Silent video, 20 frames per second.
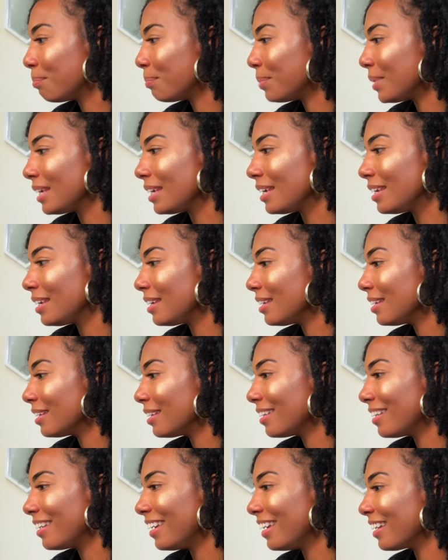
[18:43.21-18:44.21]
be
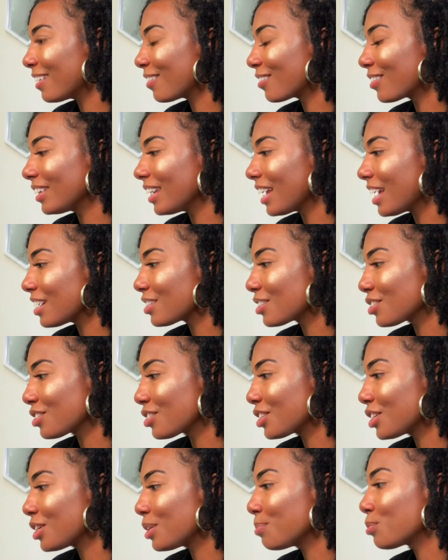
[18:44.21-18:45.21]
in a
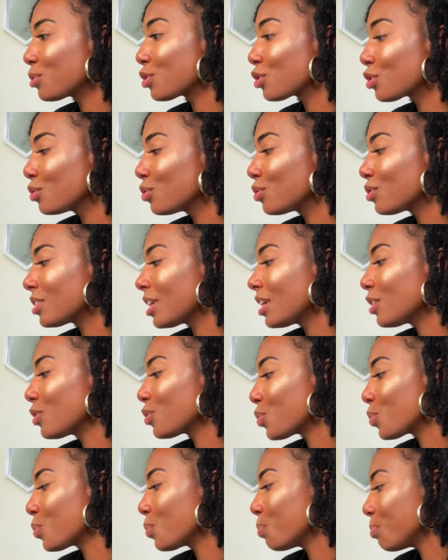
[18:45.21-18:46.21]
relationship, choosing
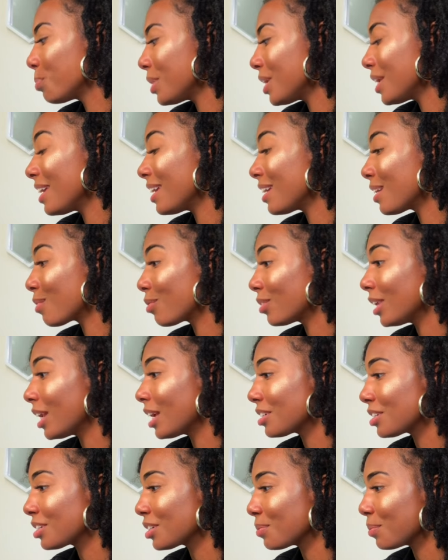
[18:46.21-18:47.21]
to be in a
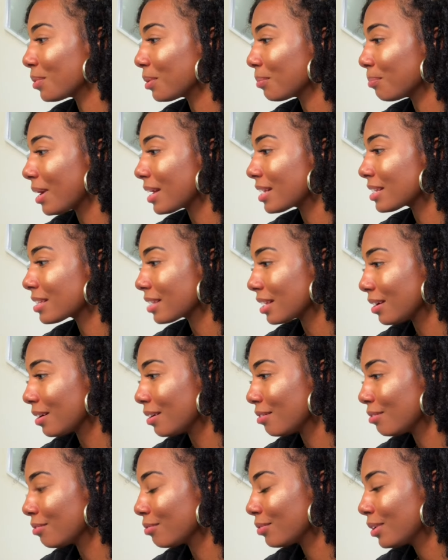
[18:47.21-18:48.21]
relationship with
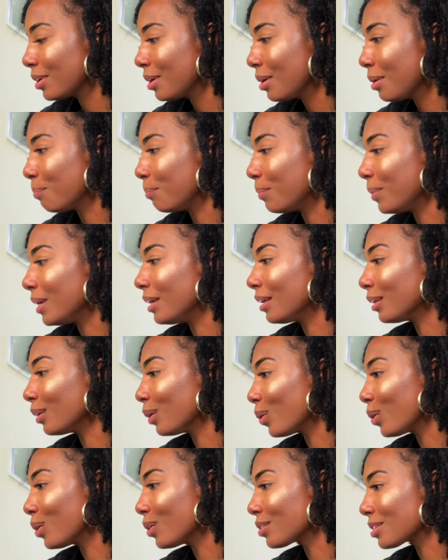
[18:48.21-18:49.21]
myself, being
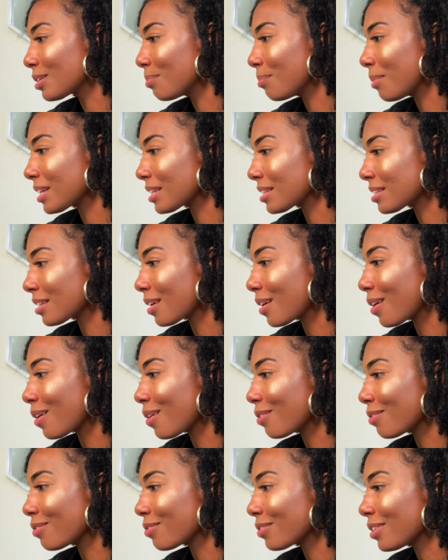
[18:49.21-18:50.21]
loyal to
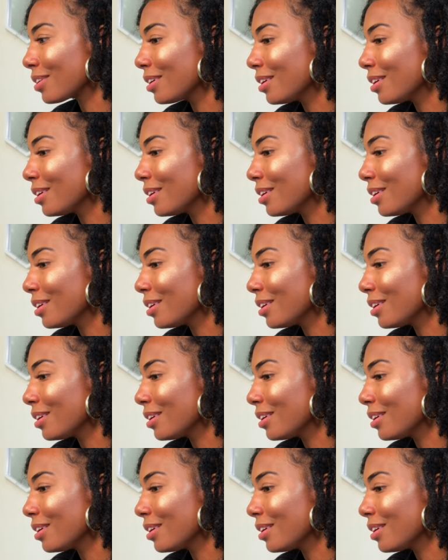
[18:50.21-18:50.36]
myself,